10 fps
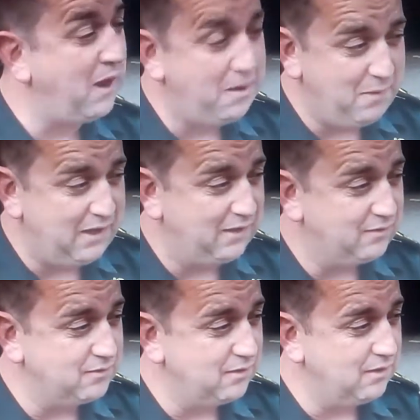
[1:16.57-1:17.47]

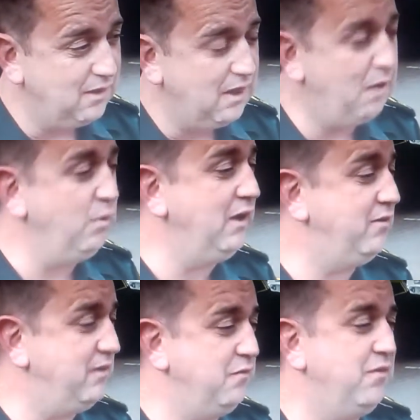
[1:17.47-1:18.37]
paramedics. We need
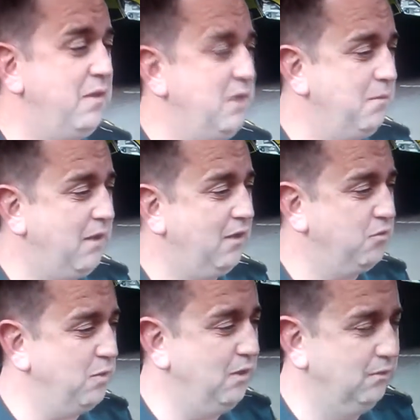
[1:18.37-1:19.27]
a seat for them in the back
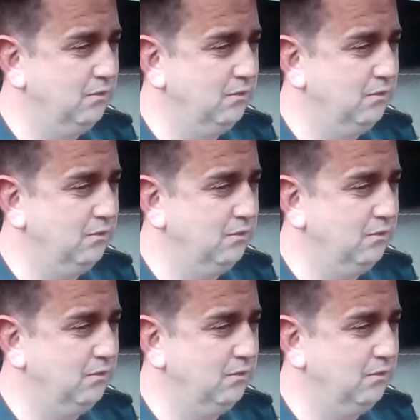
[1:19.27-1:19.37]
as well.